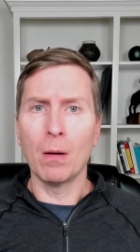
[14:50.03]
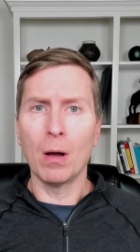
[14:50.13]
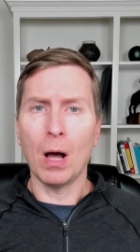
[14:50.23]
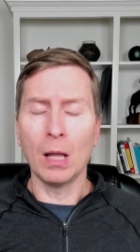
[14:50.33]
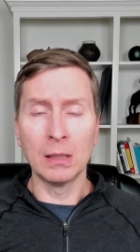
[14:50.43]

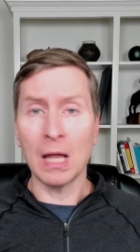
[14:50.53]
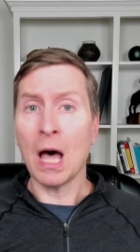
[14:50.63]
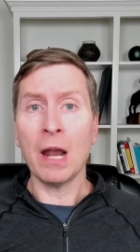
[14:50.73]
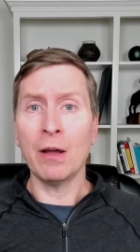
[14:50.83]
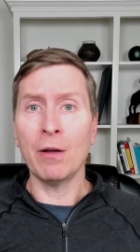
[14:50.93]
a
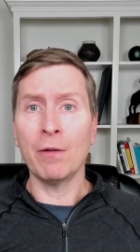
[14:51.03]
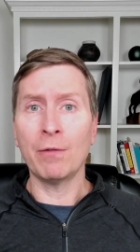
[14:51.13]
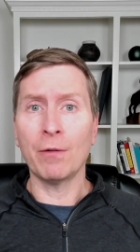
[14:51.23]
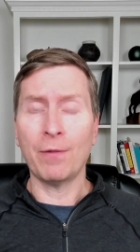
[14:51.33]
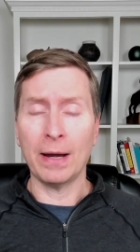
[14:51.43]
lot of
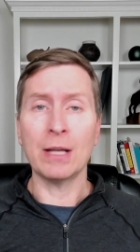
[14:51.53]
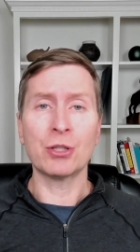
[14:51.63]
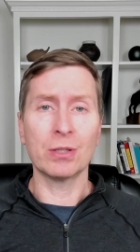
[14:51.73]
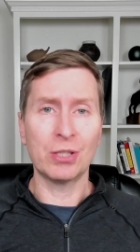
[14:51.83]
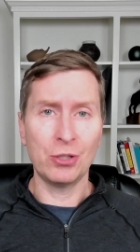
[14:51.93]

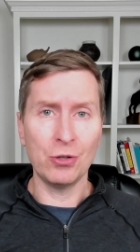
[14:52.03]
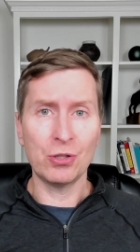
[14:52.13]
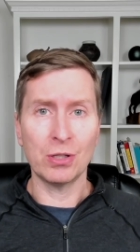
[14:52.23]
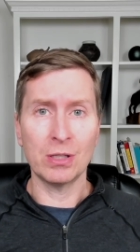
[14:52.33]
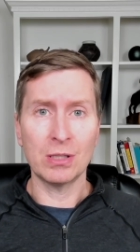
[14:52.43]
financial
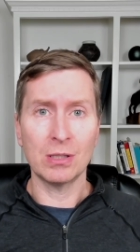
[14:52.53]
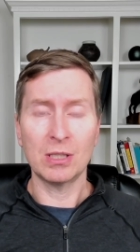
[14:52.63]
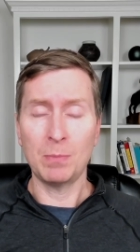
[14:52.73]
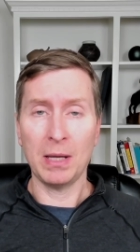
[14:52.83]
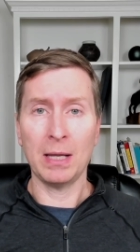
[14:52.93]
institutions
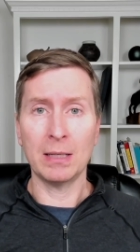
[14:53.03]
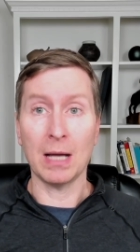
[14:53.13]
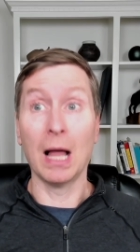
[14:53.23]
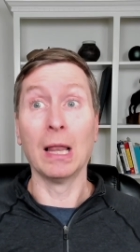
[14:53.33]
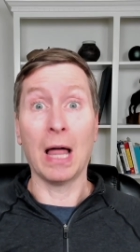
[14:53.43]
spend
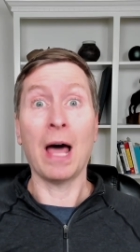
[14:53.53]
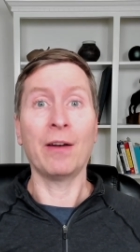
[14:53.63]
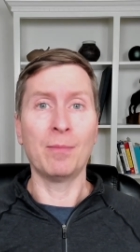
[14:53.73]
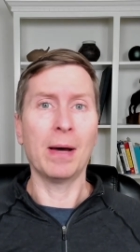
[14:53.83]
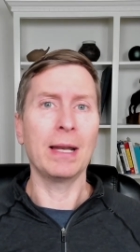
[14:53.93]
a lot
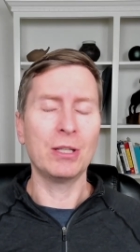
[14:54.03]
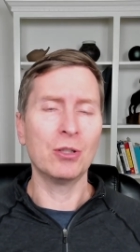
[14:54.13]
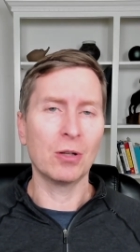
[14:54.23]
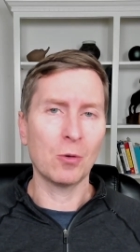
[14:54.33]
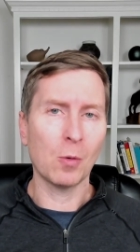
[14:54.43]
of money
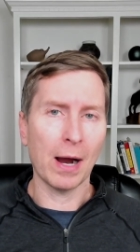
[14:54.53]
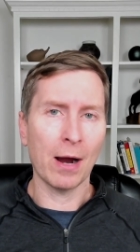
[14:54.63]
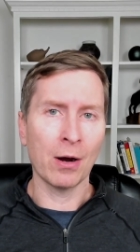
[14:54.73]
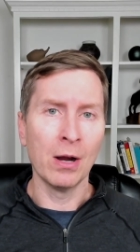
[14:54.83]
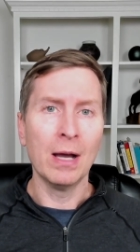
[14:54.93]
to
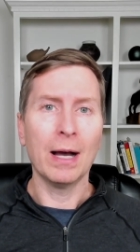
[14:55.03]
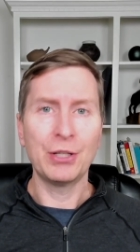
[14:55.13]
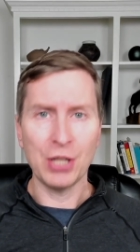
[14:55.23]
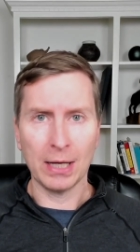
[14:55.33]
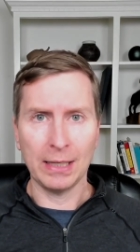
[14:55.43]
acquire a
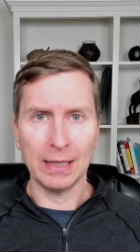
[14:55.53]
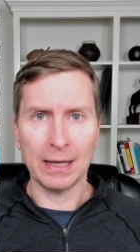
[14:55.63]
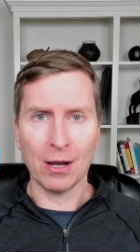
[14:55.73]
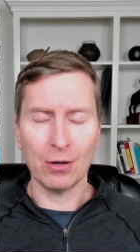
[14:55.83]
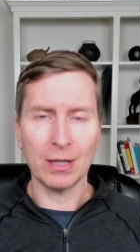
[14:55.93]
checking
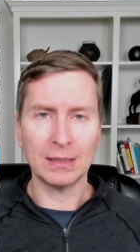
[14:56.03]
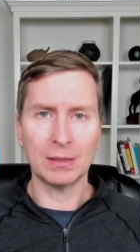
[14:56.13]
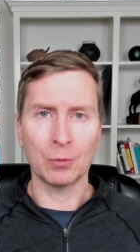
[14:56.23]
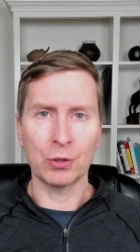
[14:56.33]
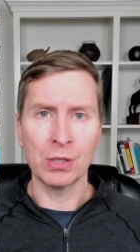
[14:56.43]
account
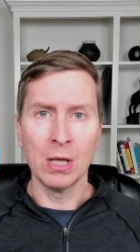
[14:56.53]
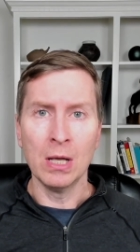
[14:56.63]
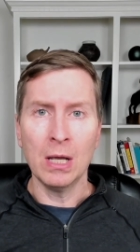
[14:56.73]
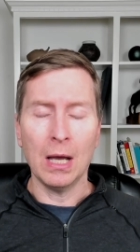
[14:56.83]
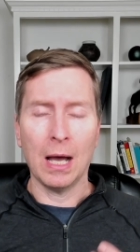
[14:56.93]
customers.
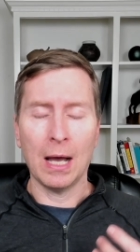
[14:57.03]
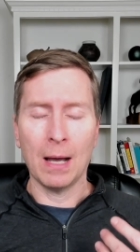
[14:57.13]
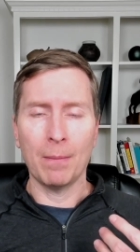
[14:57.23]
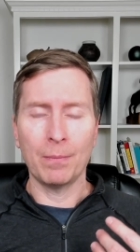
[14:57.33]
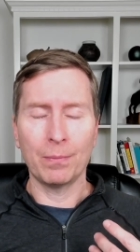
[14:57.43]

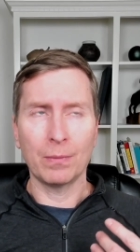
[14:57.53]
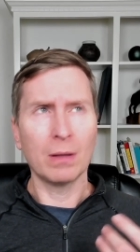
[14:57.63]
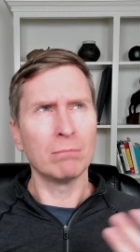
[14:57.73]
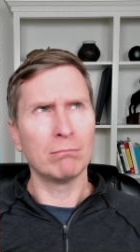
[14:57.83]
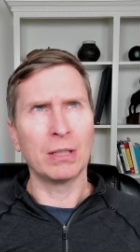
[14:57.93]
a
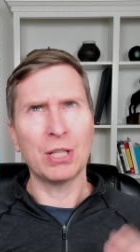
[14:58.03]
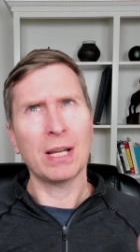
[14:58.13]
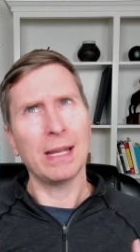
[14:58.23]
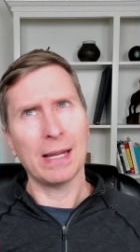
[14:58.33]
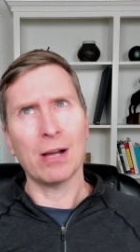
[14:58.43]

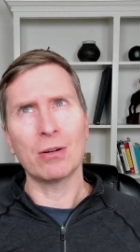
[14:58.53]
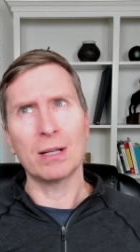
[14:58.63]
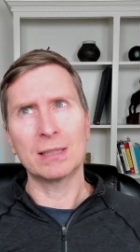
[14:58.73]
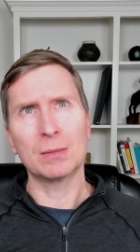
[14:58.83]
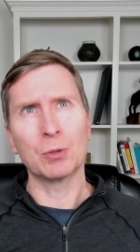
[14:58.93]
checking account
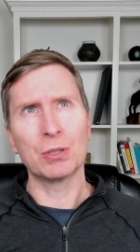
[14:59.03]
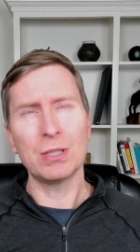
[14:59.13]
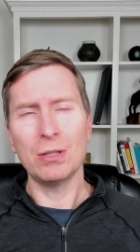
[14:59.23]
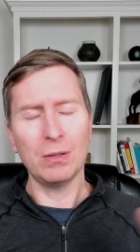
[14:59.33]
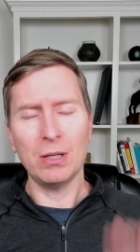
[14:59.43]
customers.
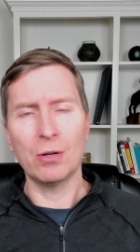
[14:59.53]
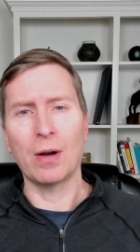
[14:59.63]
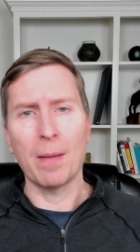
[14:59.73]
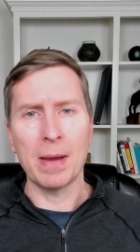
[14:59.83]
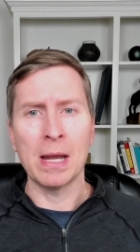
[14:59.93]
You know what
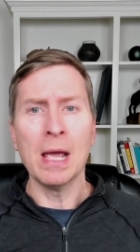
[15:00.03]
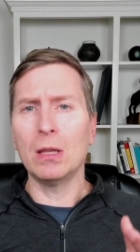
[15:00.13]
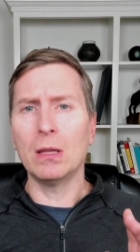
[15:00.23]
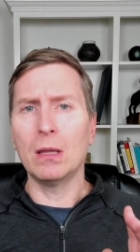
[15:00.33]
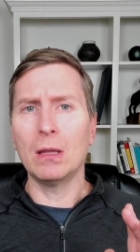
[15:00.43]
I mean?
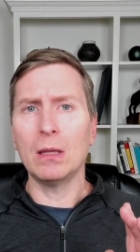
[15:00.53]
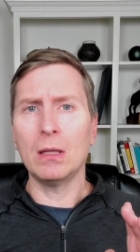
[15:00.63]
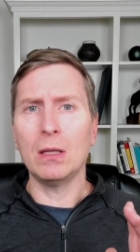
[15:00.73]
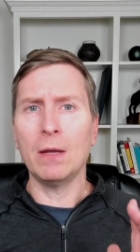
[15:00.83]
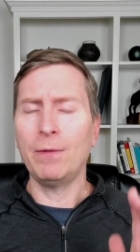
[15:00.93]

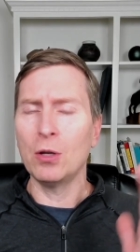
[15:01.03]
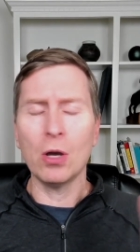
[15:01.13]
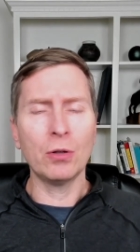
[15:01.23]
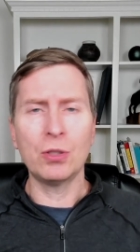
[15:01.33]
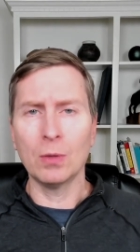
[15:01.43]
If you go to